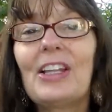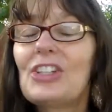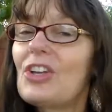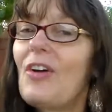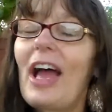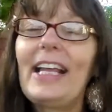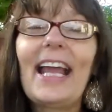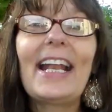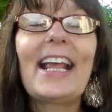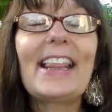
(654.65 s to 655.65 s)
So
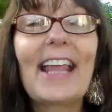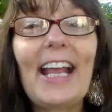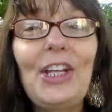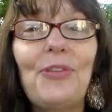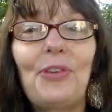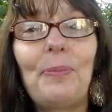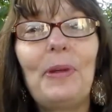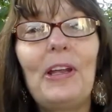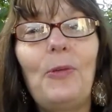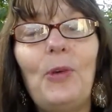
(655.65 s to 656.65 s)
again, I thank you for
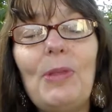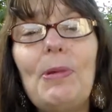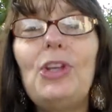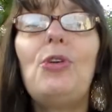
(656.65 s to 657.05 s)
being with me.